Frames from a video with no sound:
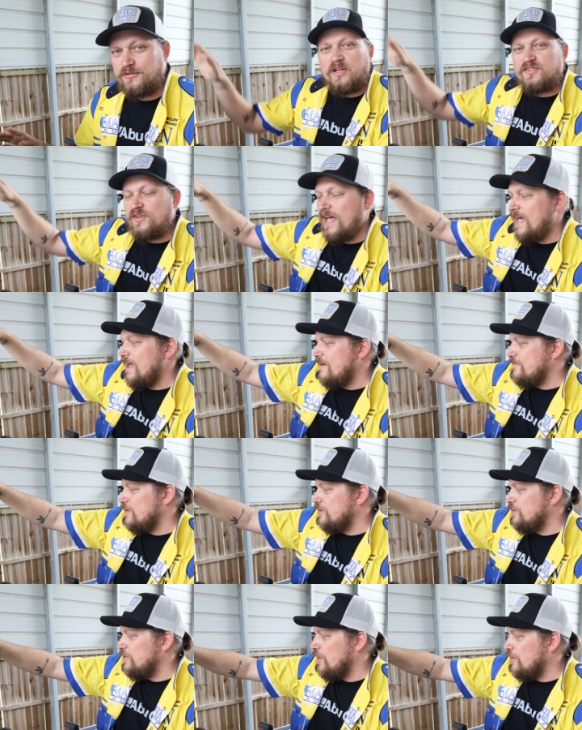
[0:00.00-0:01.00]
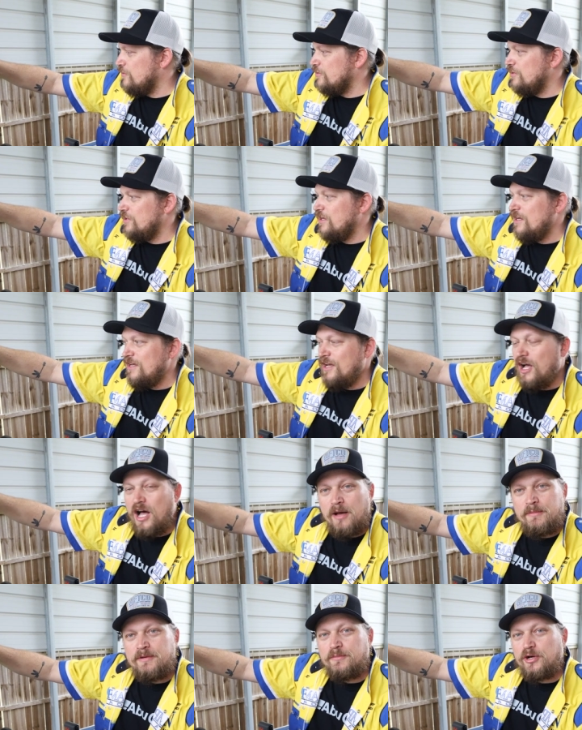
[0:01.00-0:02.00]
We also have another
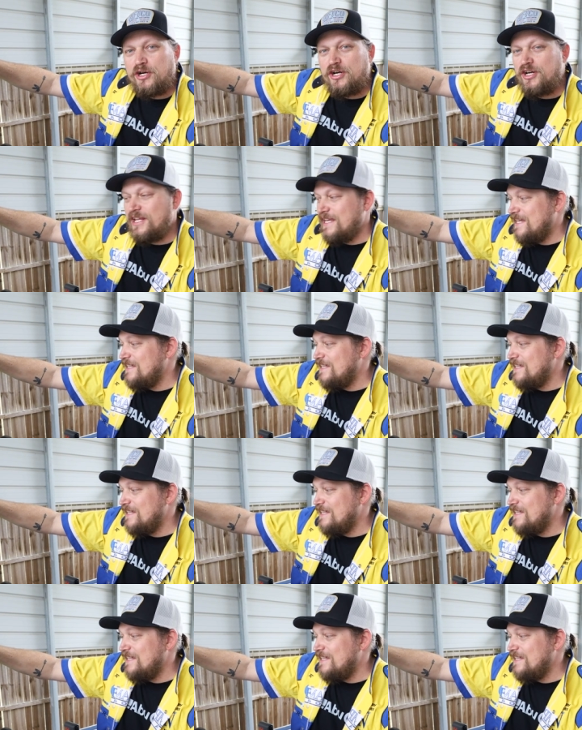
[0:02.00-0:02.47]
Humminbird